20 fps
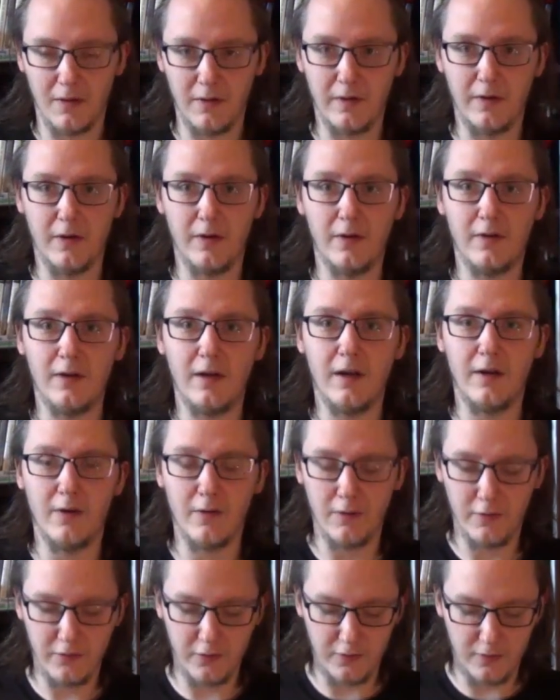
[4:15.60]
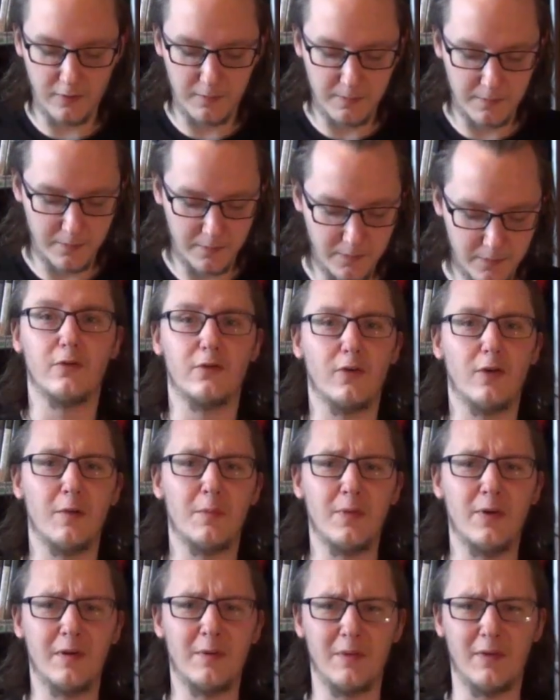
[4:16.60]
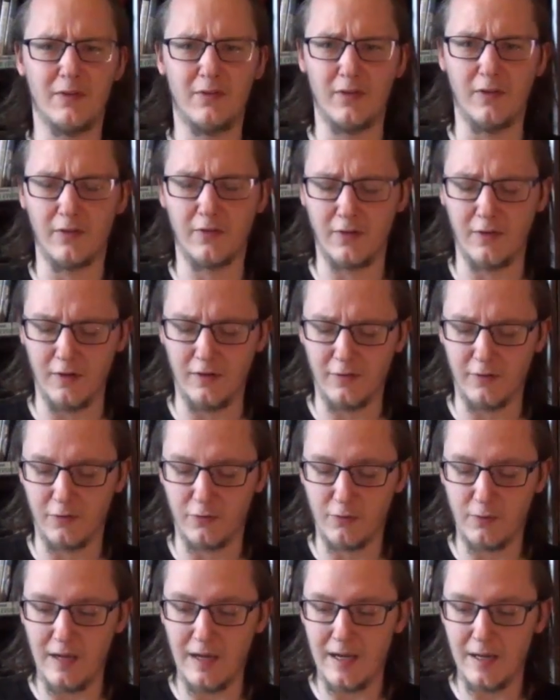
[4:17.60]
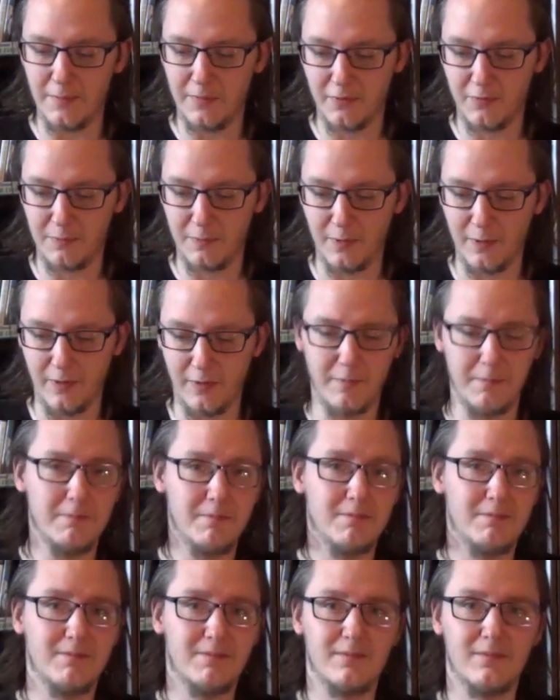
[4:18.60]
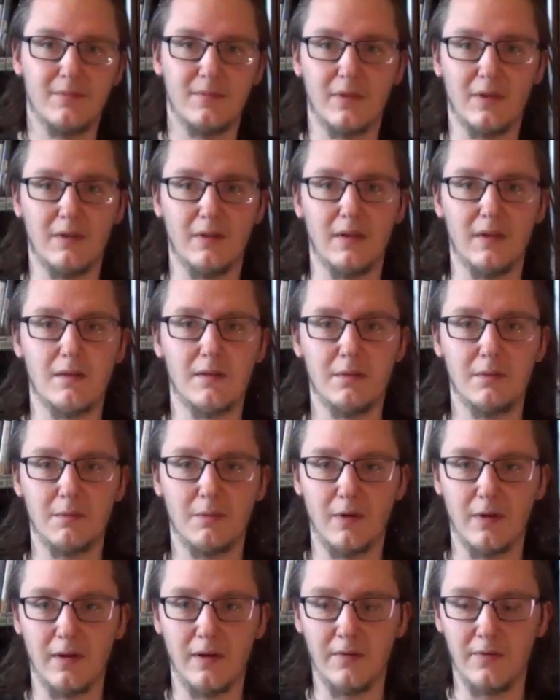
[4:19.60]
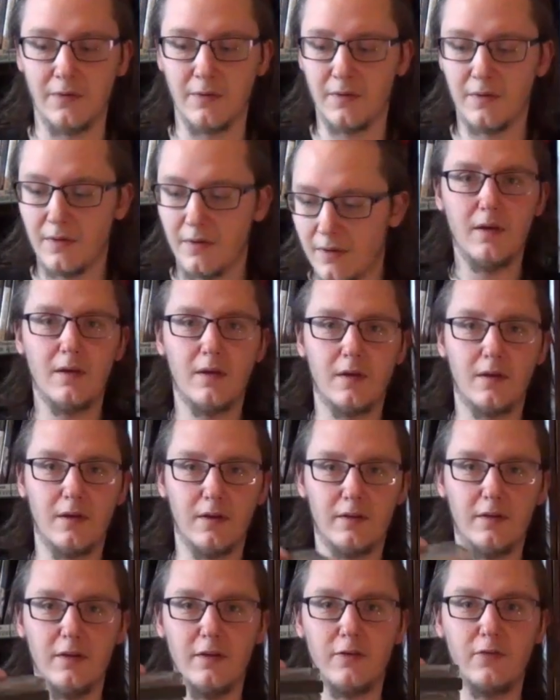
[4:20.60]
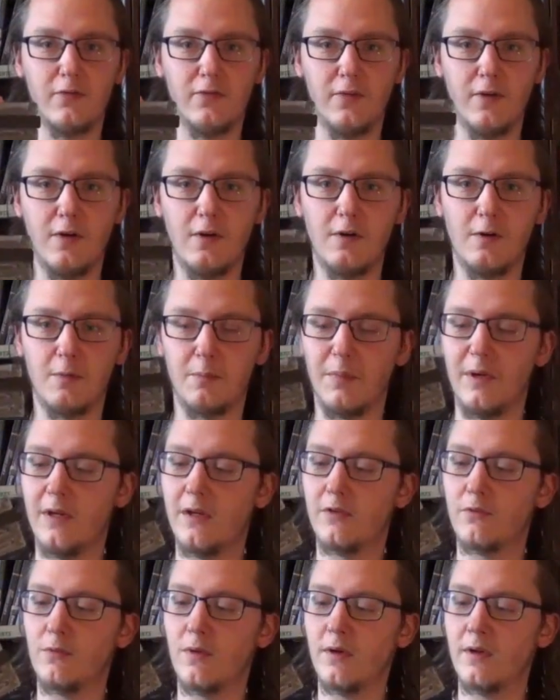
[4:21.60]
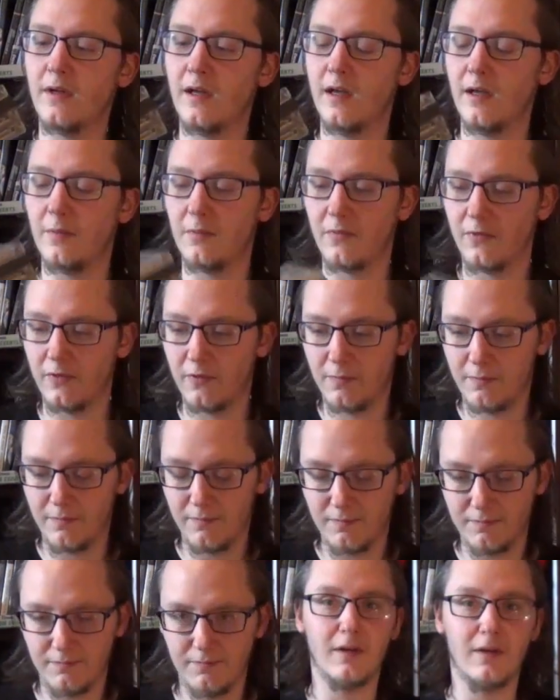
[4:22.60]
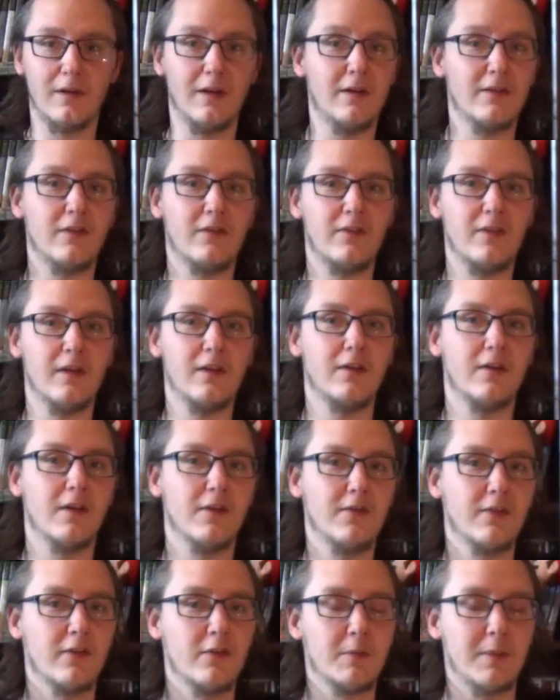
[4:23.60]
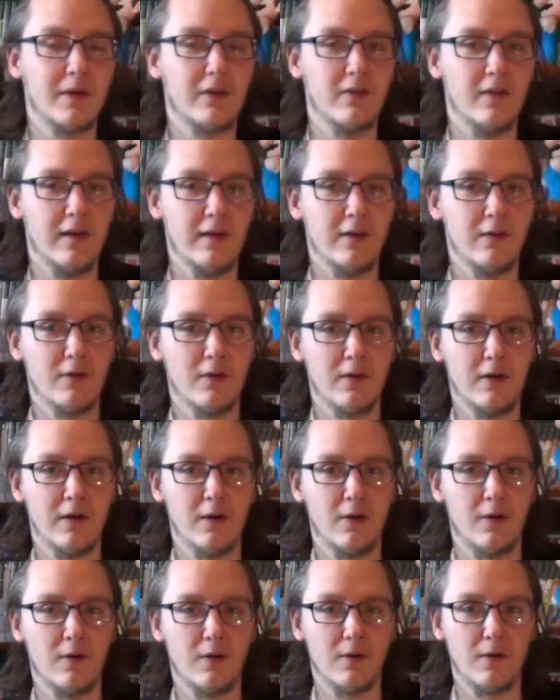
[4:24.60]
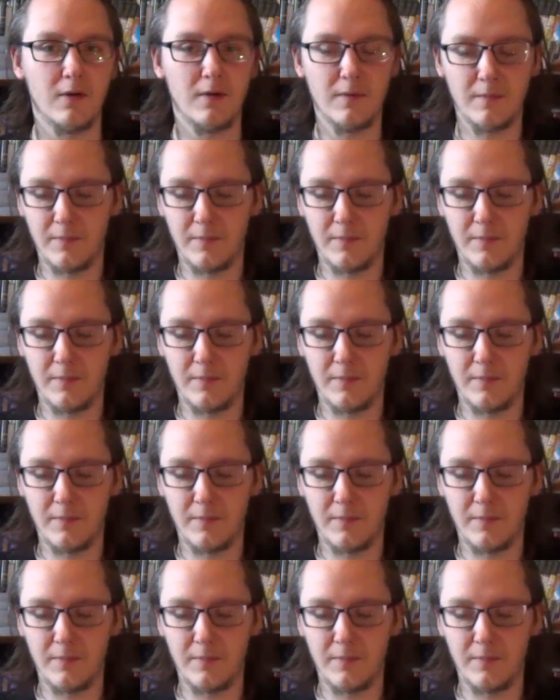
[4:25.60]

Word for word: on an online auction. So I pretty much just got the scraps, but eh, whatever. Got these four P S one games. And as I said, nothing spectacular at all.